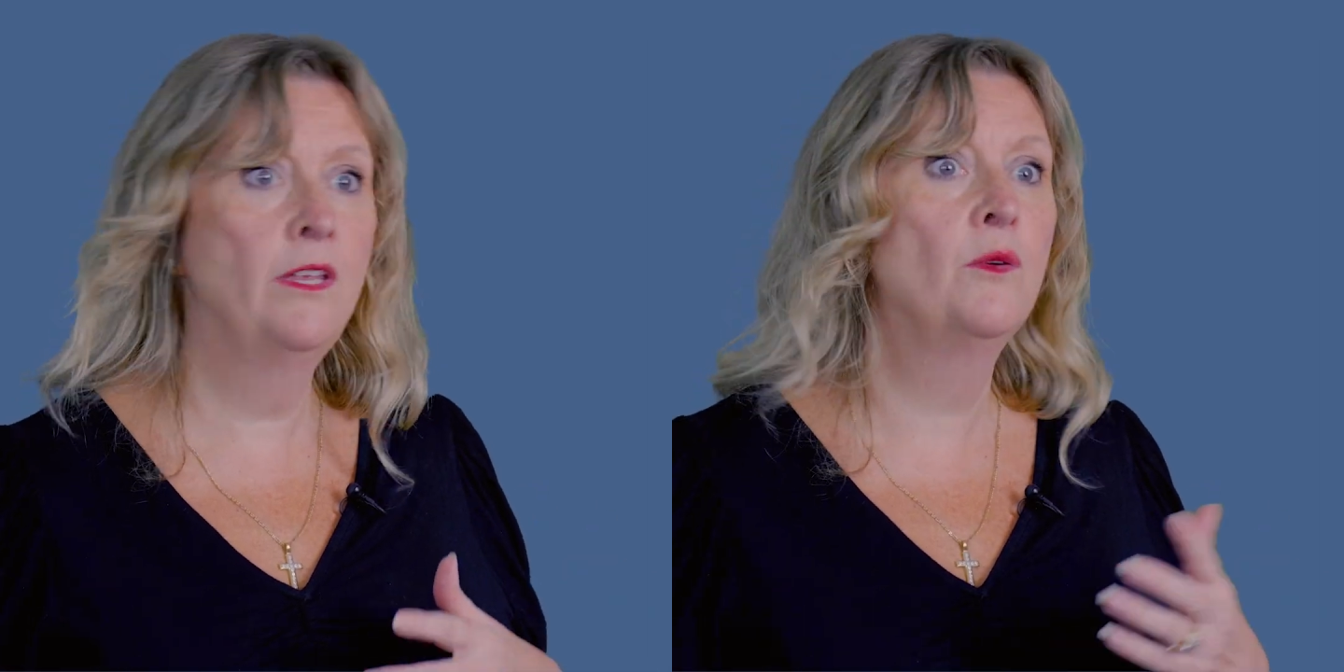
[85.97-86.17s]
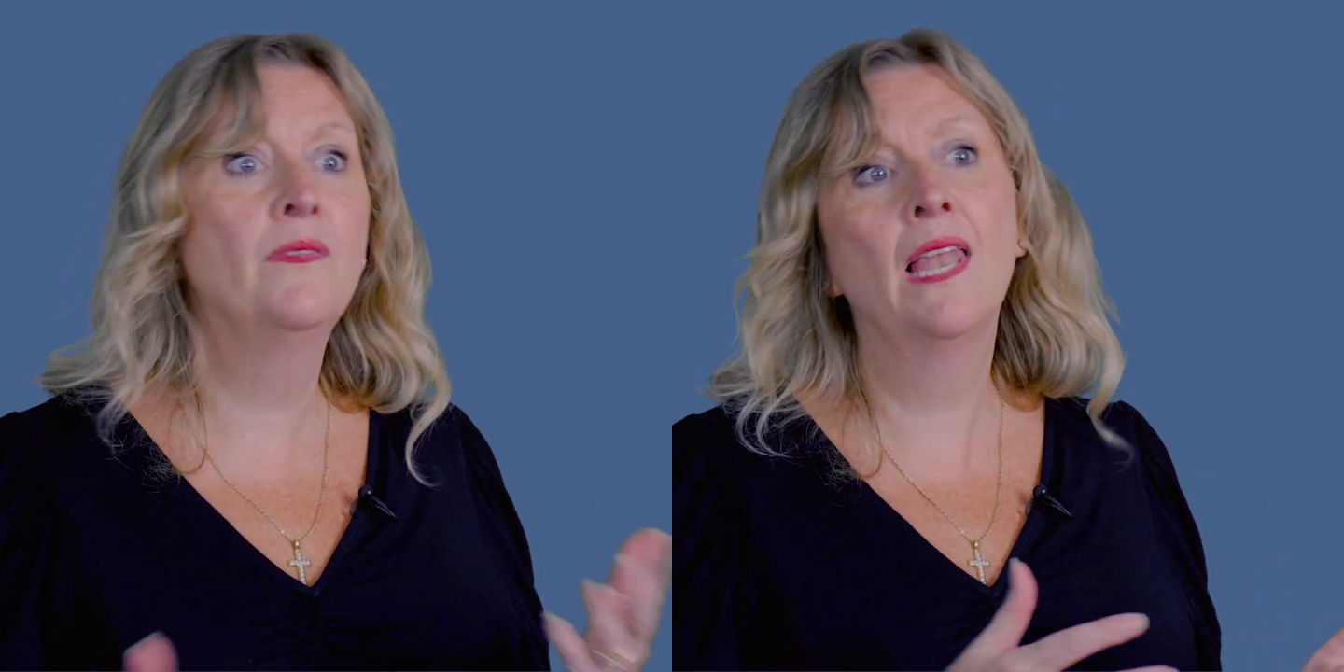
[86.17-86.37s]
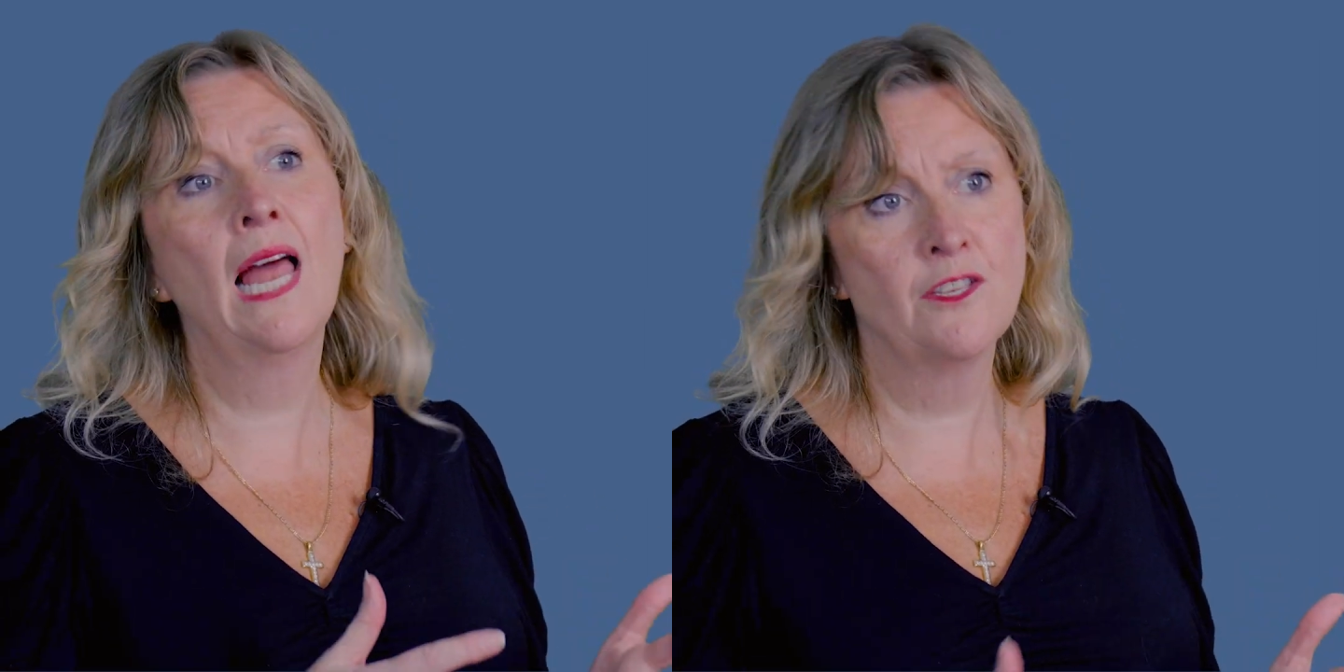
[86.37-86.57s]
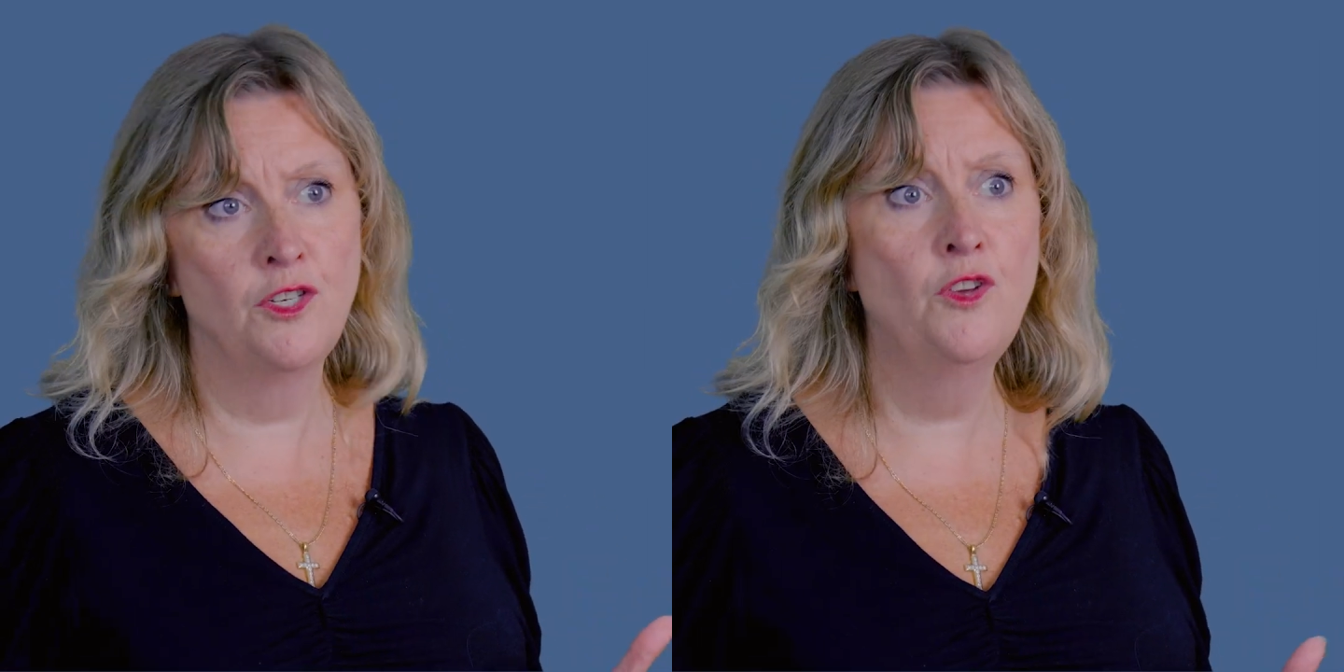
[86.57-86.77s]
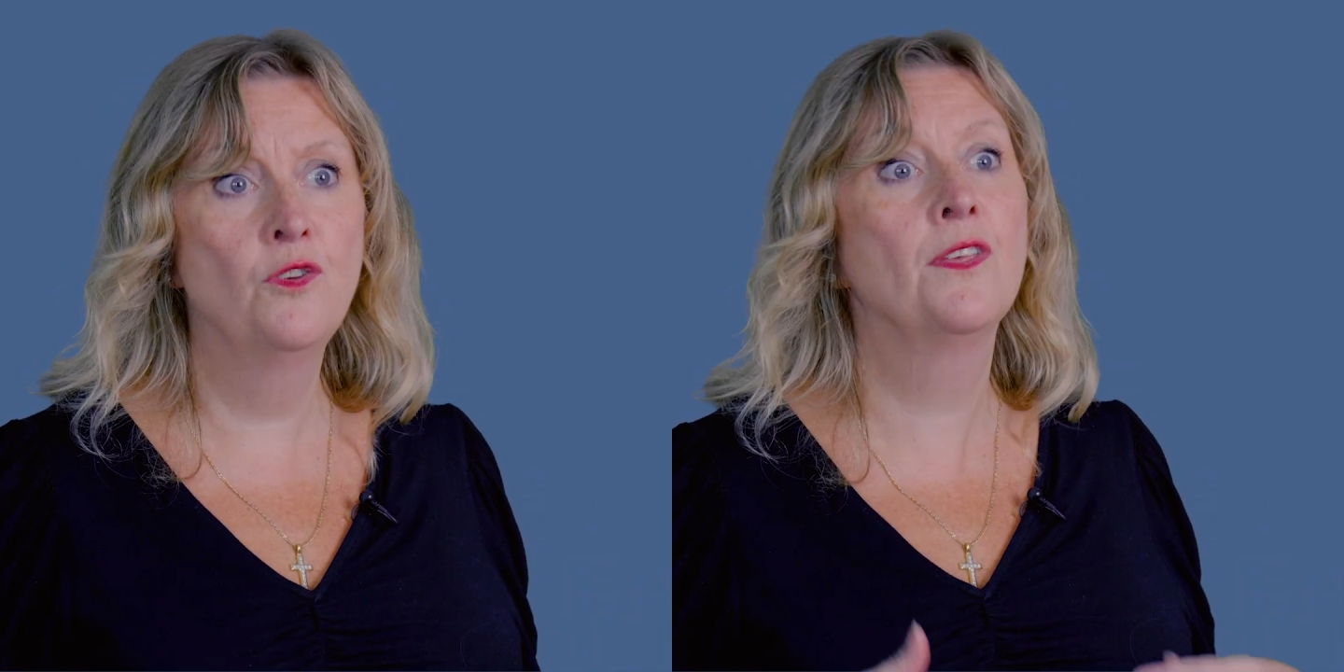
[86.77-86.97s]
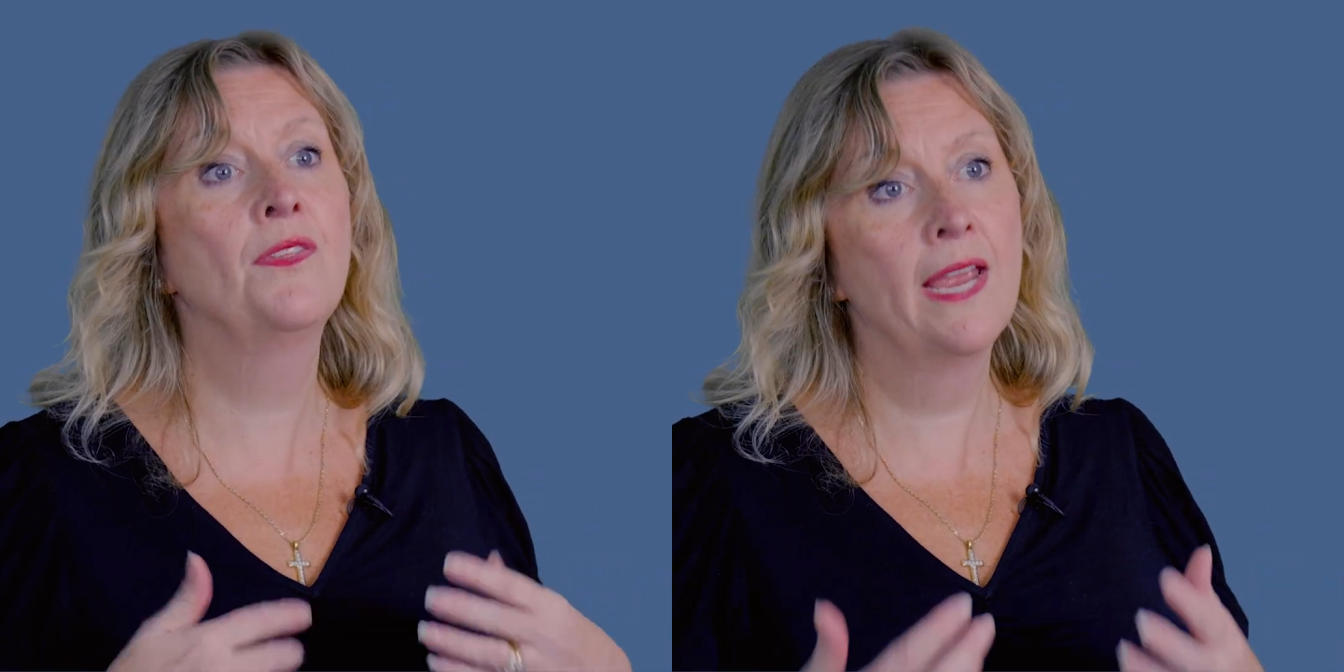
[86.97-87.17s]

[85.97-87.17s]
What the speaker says: in the last year that